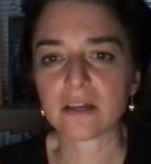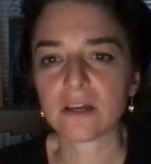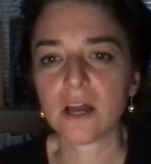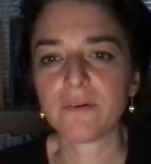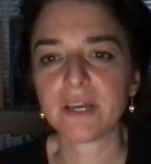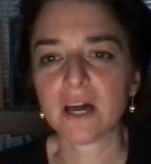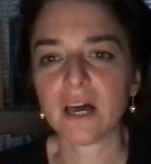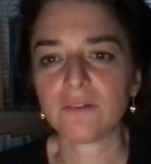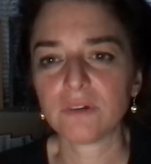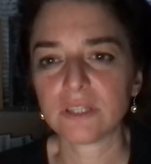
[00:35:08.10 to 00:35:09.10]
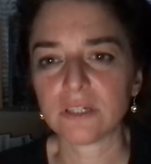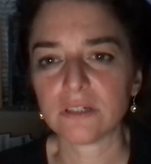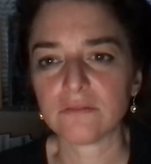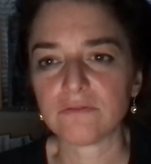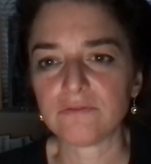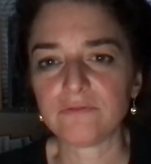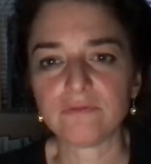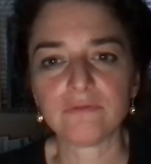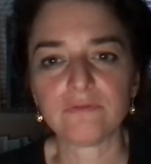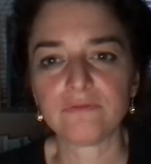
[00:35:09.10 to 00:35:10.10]
going on with the
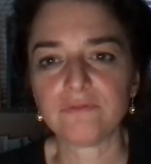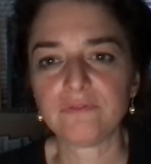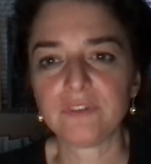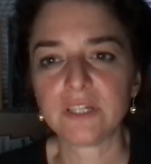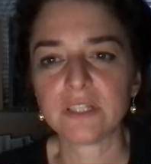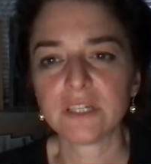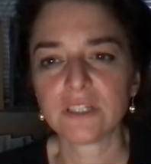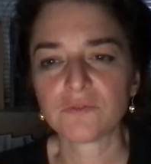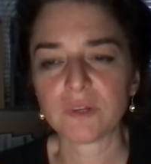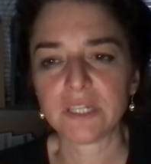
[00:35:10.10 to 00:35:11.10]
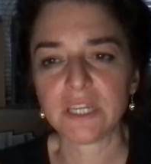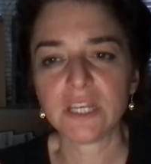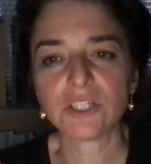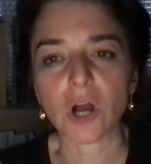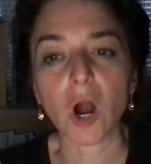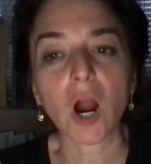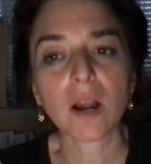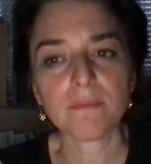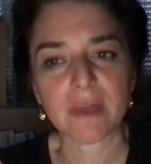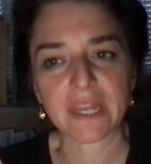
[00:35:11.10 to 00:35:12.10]
feelings when needs
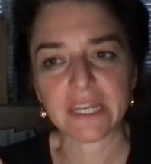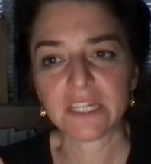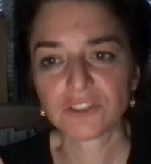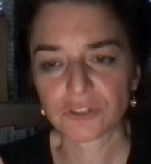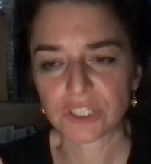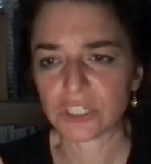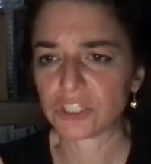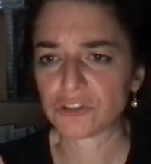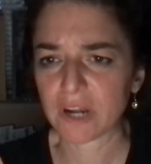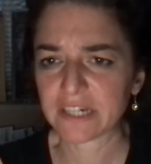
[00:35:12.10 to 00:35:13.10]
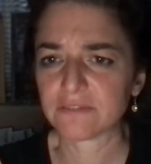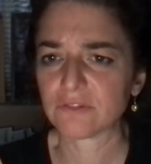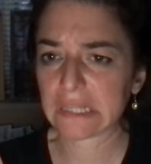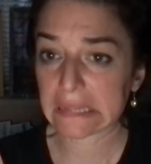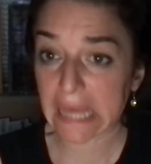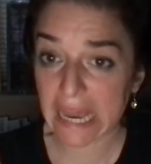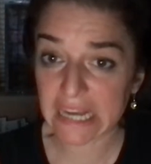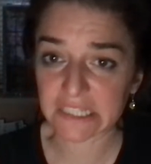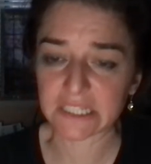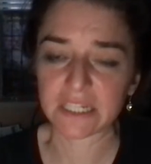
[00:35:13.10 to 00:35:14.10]
are met: interested, attractive,
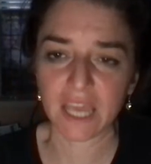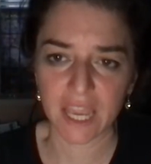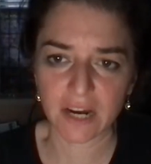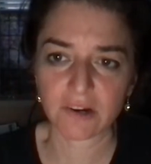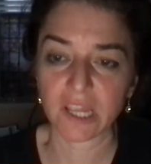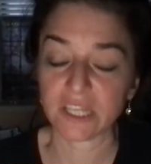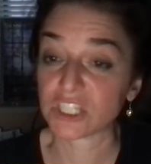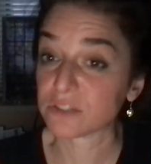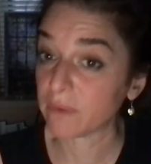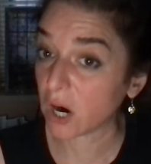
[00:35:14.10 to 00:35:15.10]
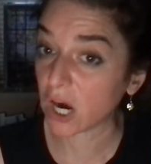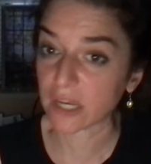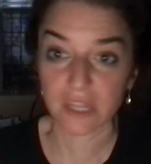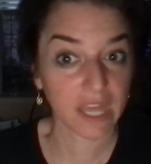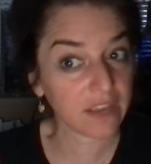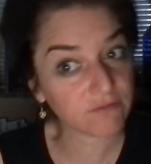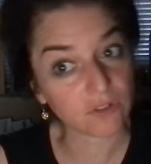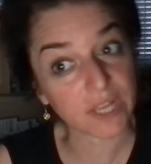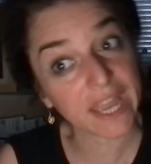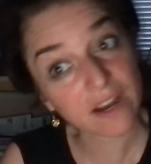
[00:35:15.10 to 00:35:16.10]
relaxed, caring, smart,
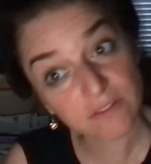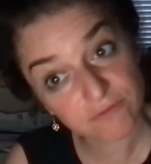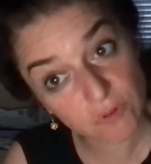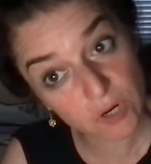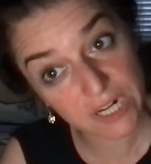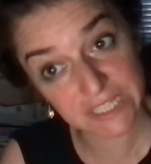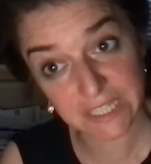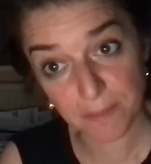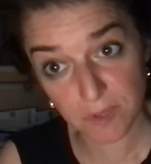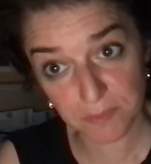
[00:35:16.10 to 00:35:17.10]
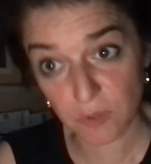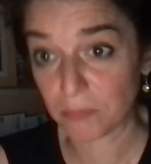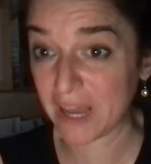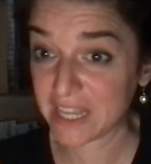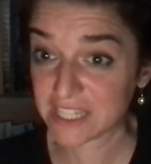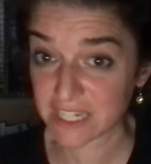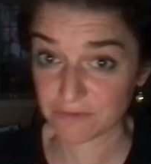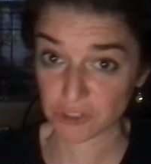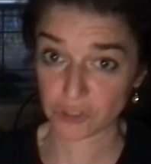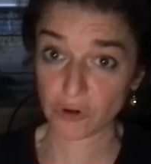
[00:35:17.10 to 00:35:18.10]
thankful, cared for, acceptable,
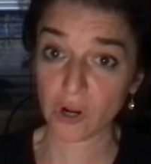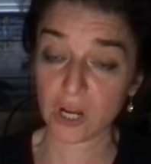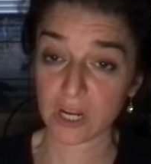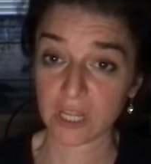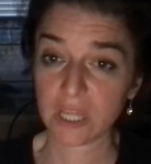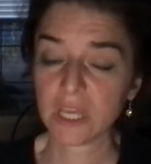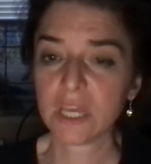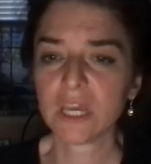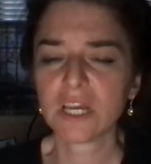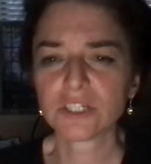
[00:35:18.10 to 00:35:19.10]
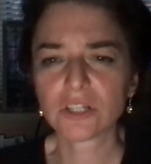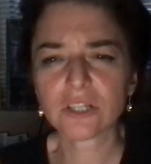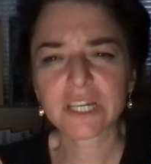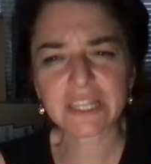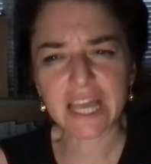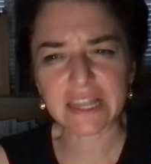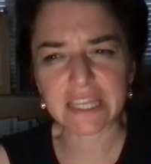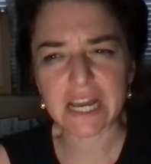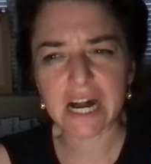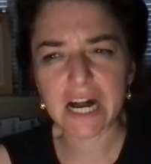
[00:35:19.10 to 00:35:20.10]
positive, strong. So look at that.
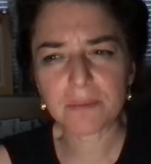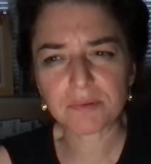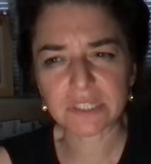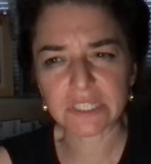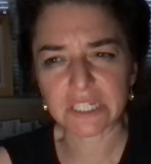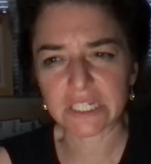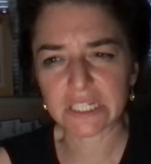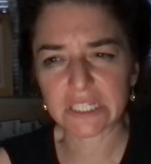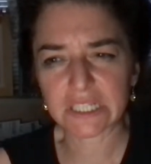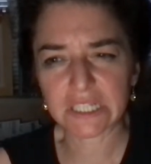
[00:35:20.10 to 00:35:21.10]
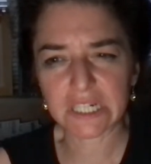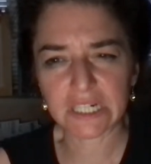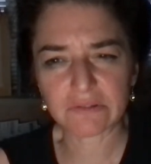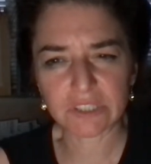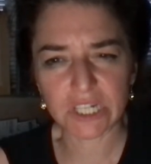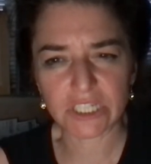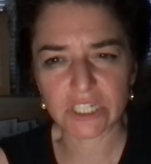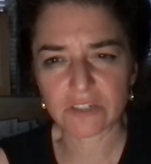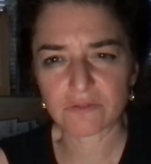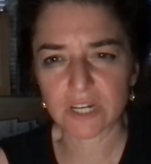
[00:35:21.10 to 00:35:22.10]
The opposite, which I
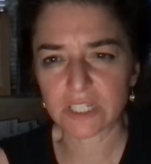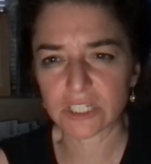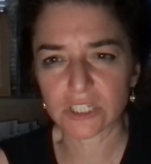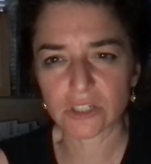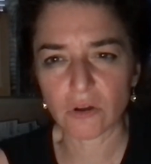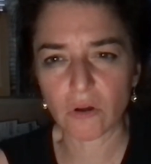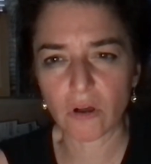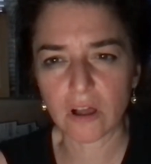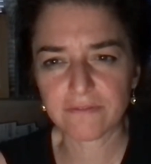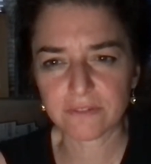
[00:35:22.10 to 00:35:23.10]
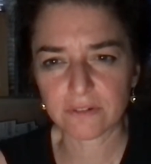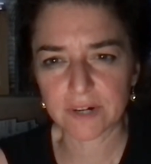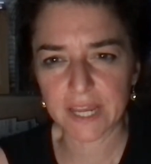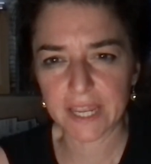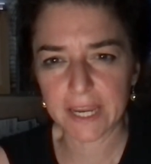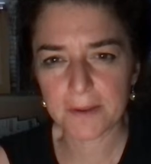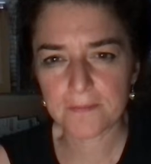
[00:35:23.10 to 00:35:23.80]
just read, is just awful, right?